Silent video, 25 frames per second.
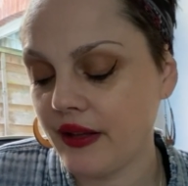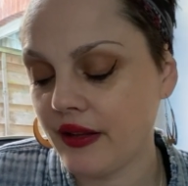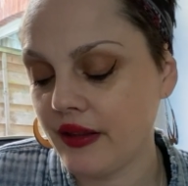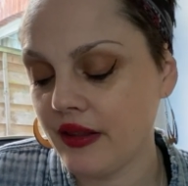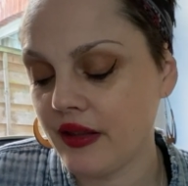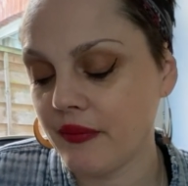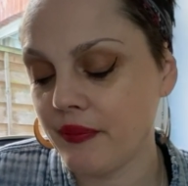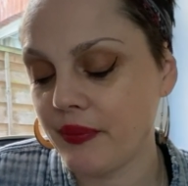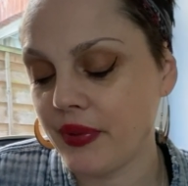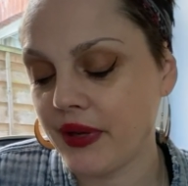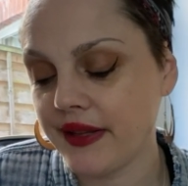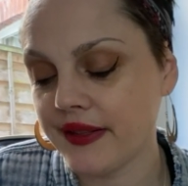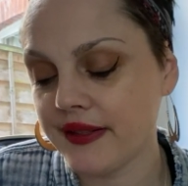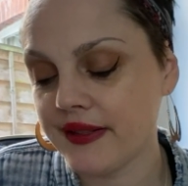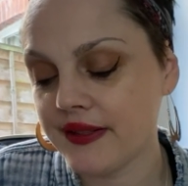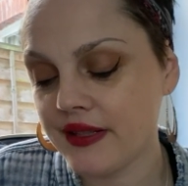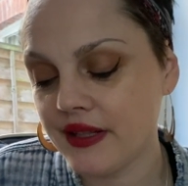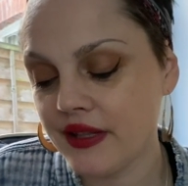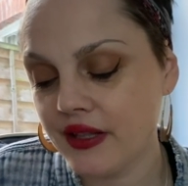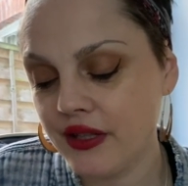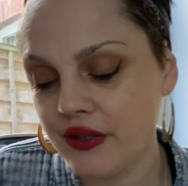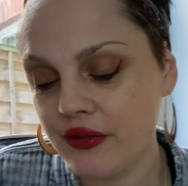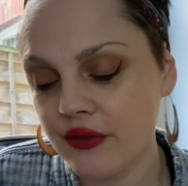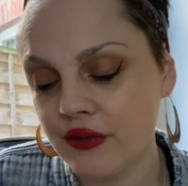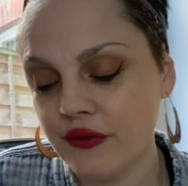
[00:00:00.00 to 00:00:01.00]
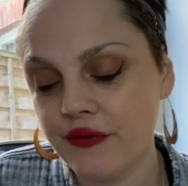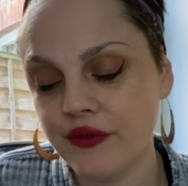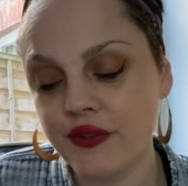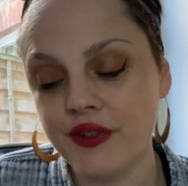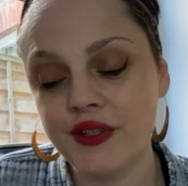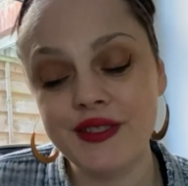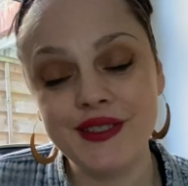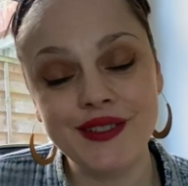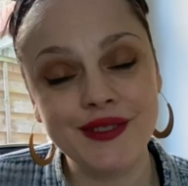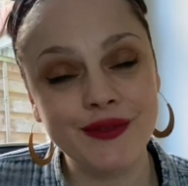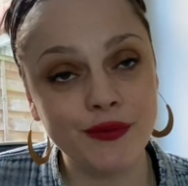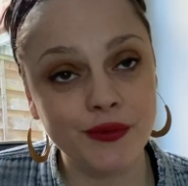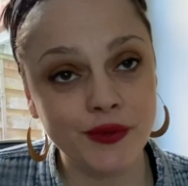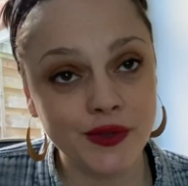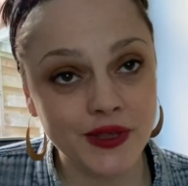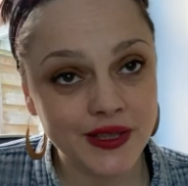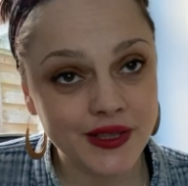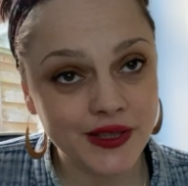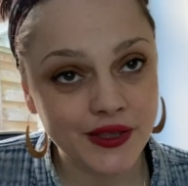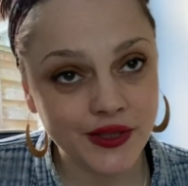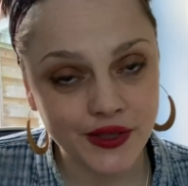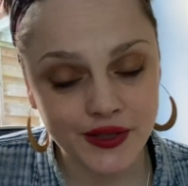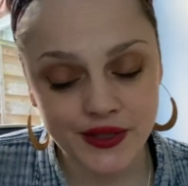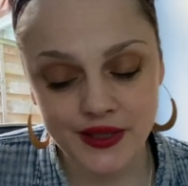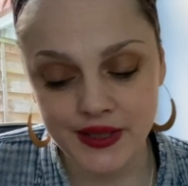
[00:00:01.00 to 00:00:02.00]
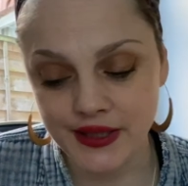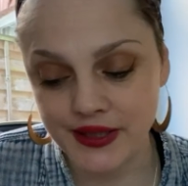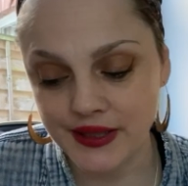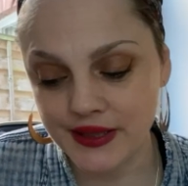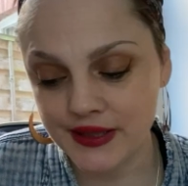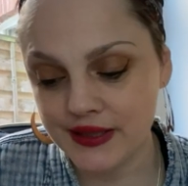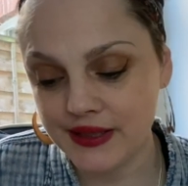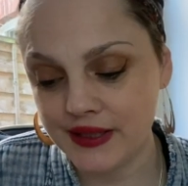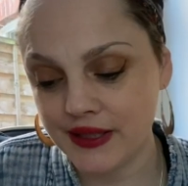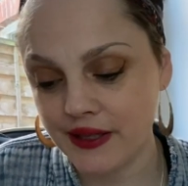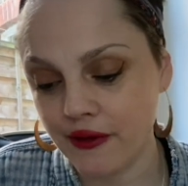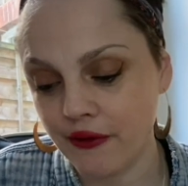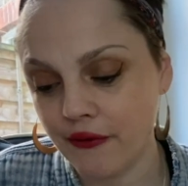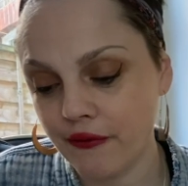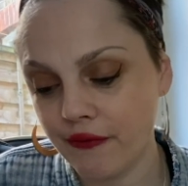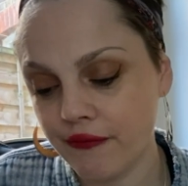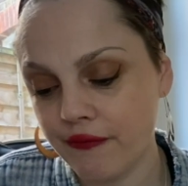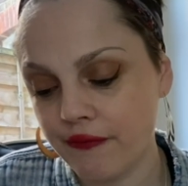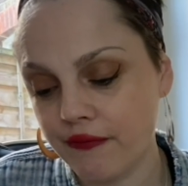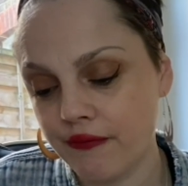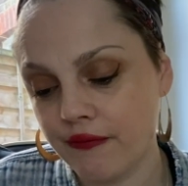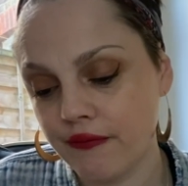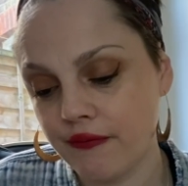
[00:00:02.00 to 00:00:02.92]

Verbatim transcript: The balance of the universe is reasserting itself